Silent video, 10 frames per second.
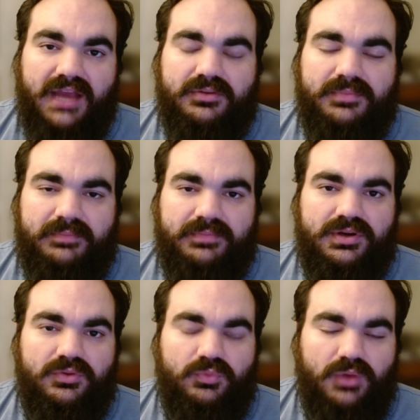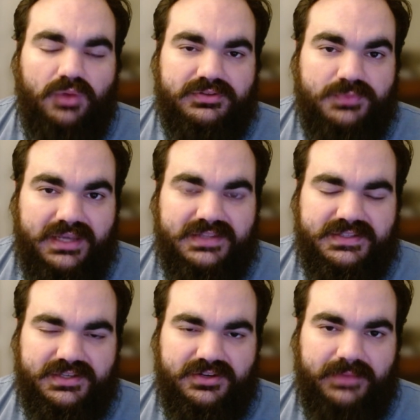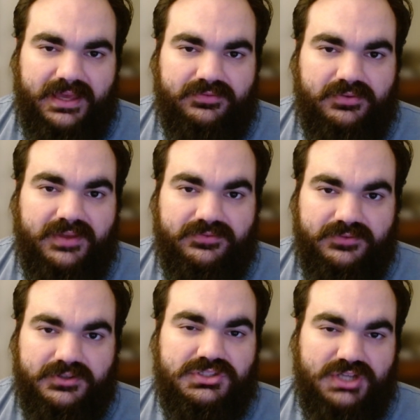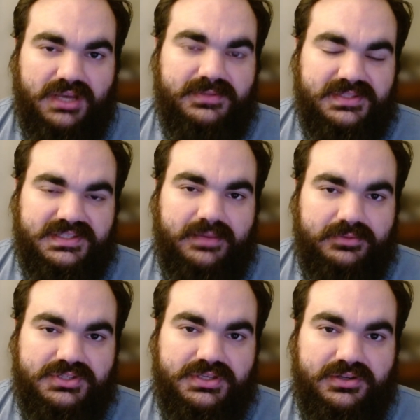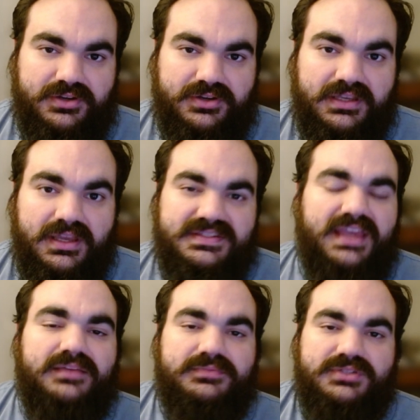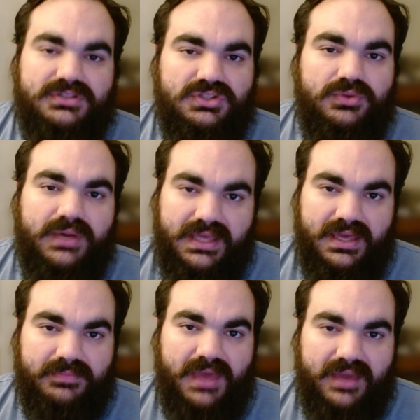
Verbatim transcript: I remember while I was waiting to hear back from my first job in cybersecurity, staying up till 2 a.m.